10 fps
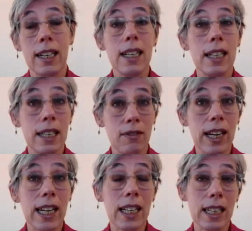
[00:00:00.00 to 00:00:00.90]

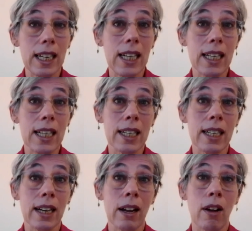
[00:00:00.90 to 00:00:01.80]
really needed
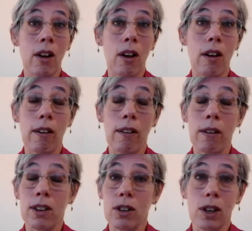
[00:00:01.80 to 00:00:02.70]
her
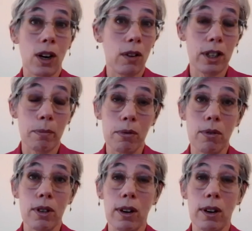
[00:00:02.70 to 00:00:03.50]
circle of support,